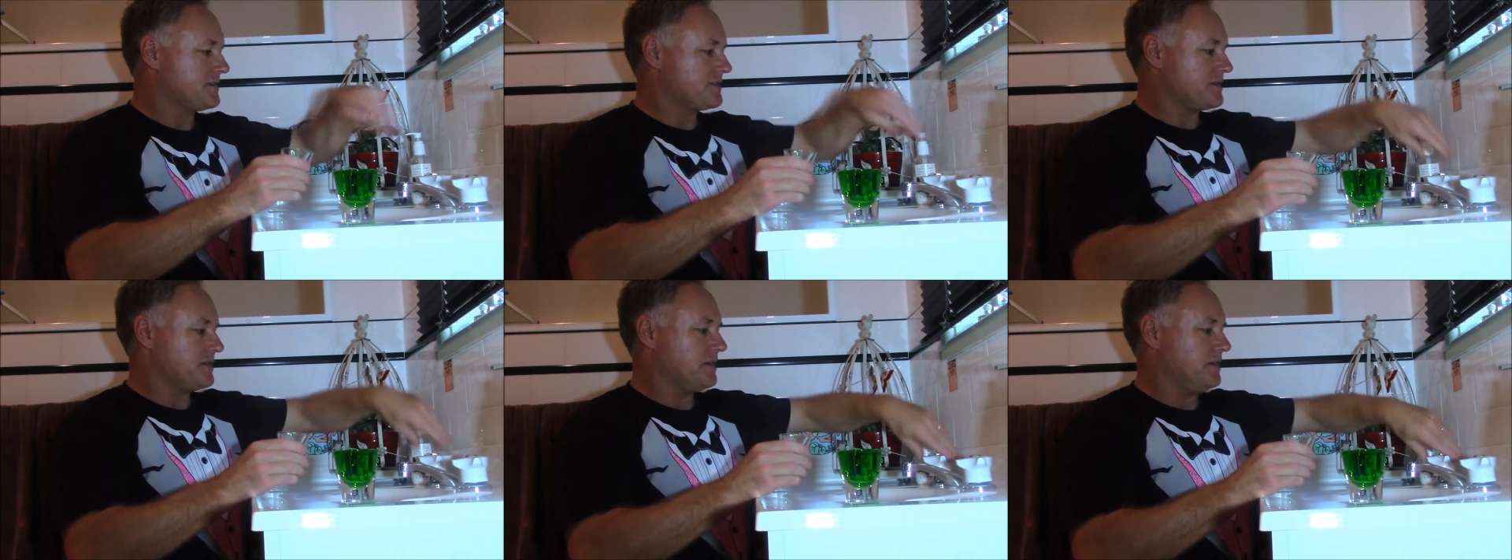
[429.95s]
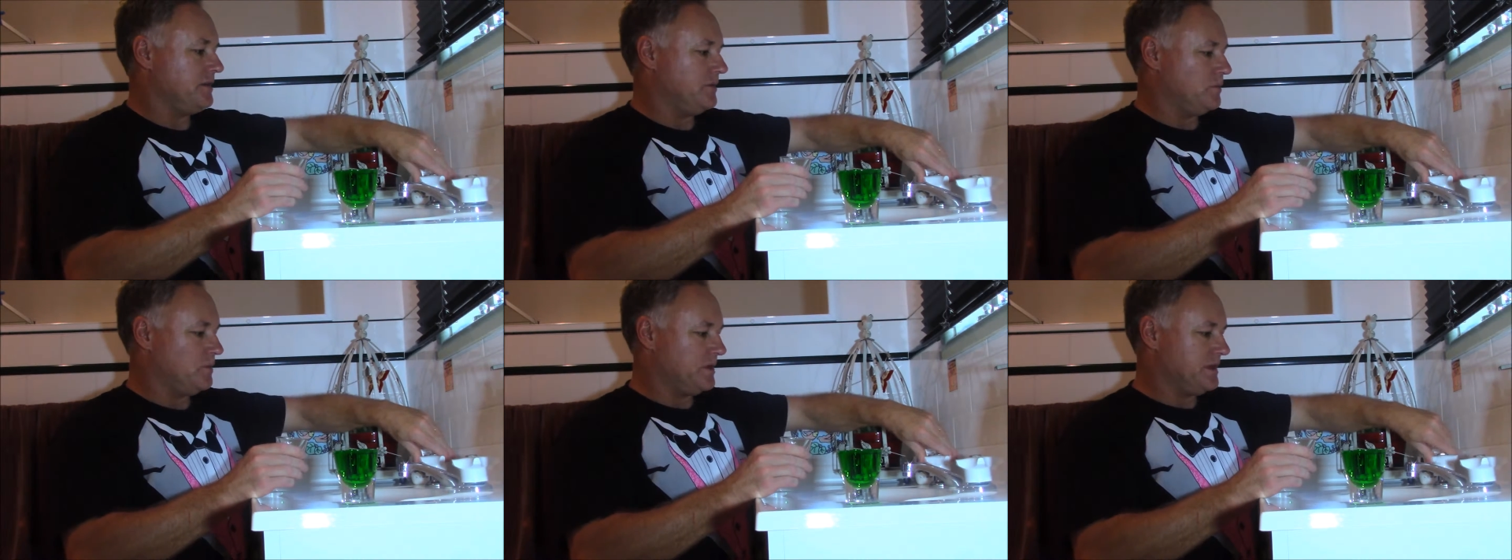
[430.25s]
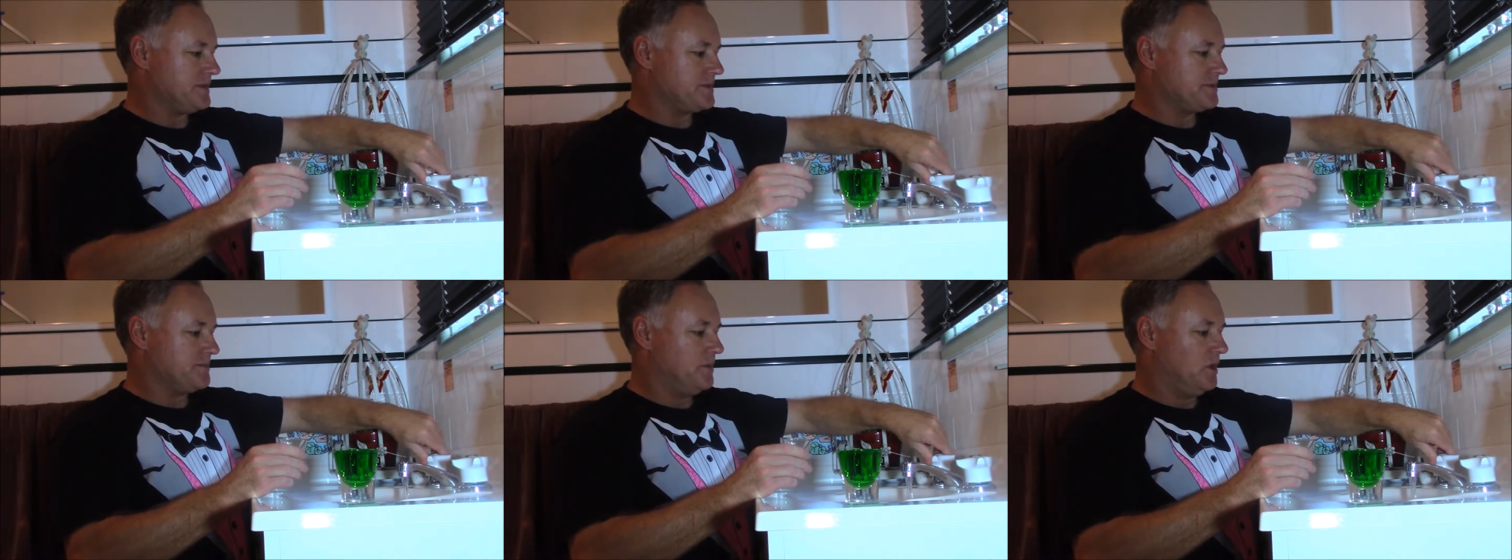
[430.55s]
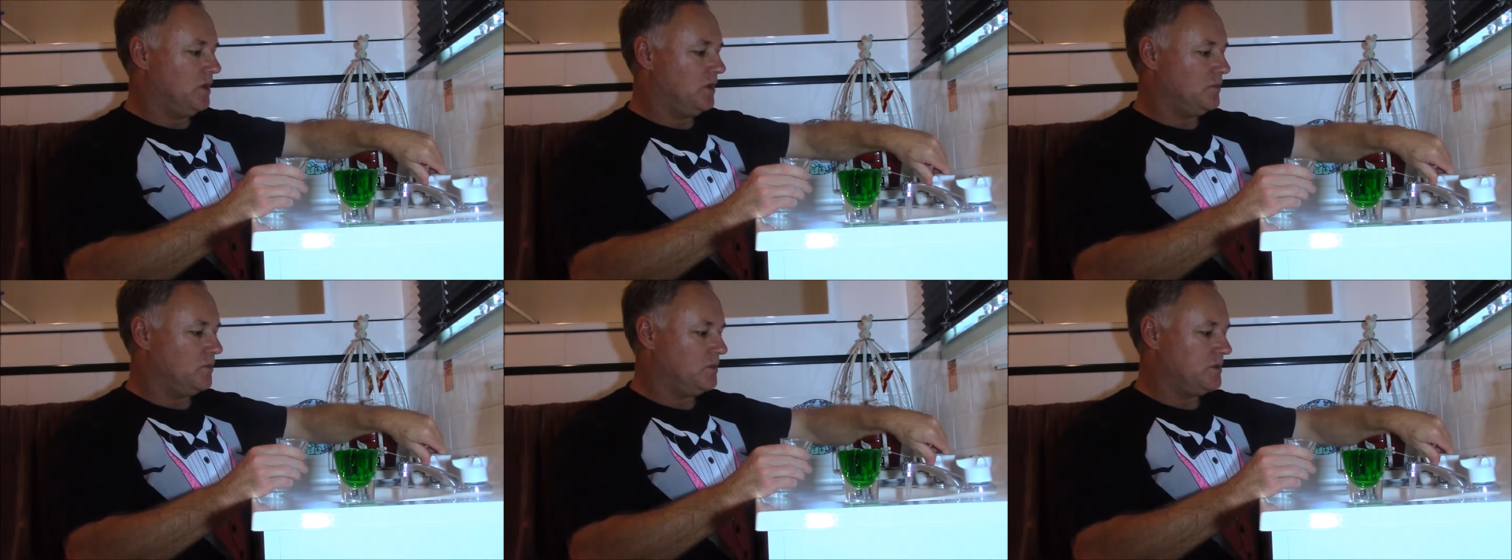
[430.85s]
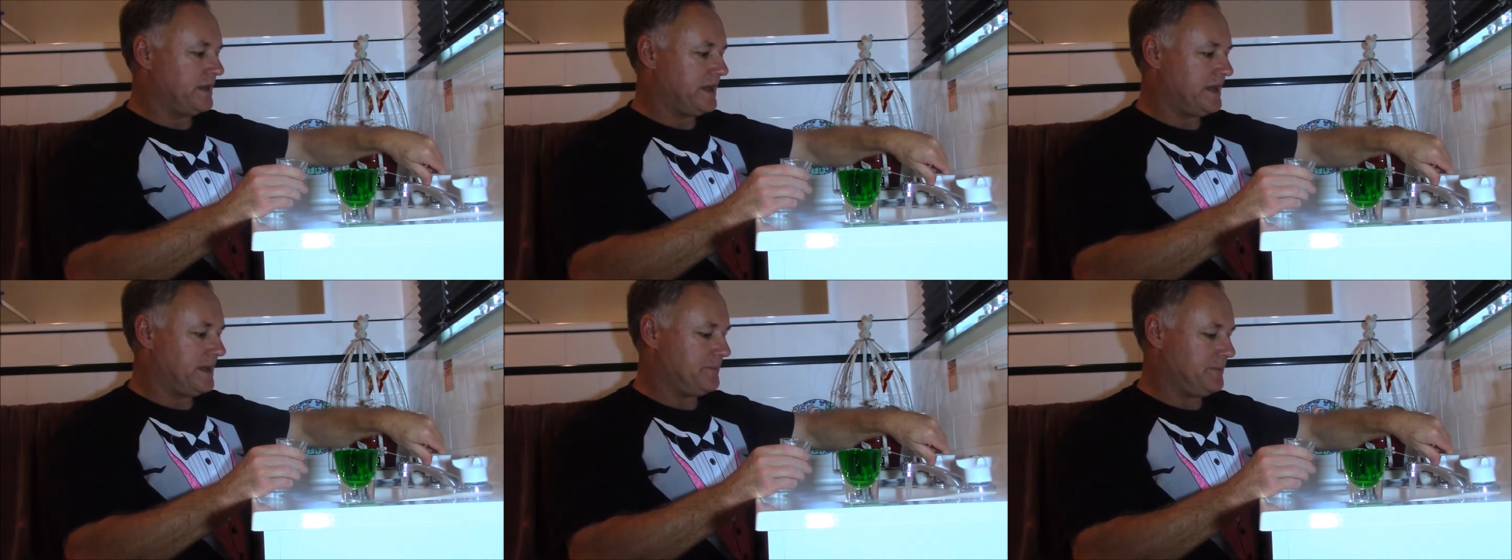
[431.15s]
So we'll get some hot
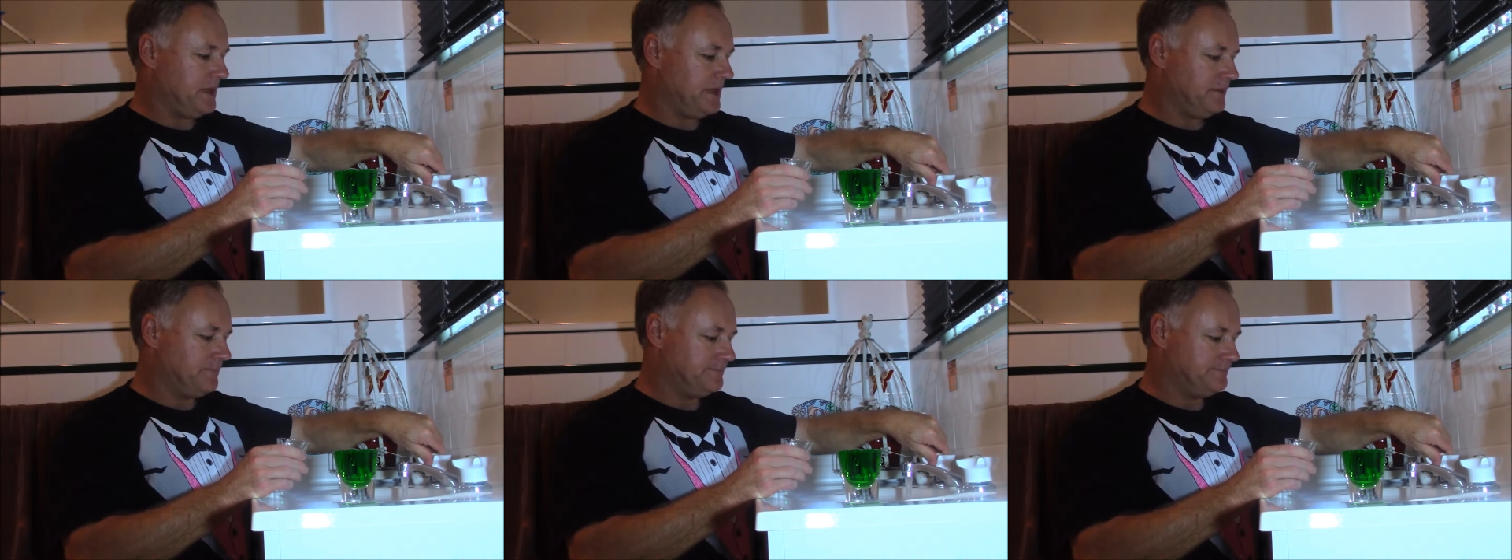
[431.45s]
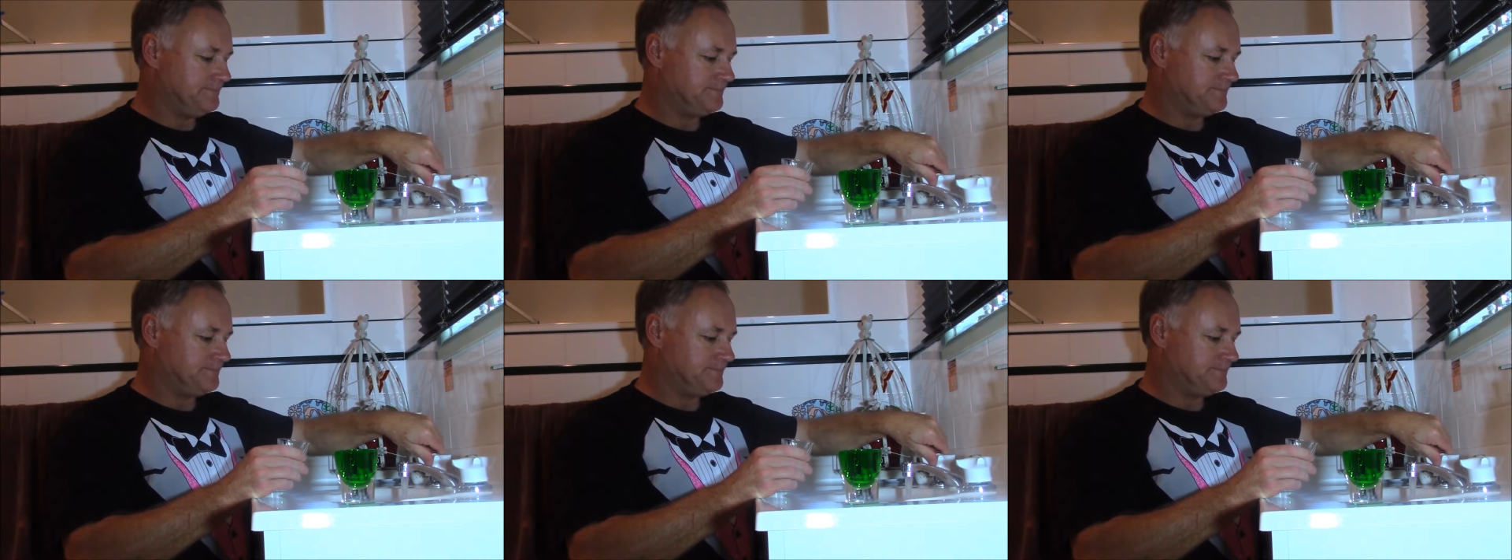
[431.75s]
water happening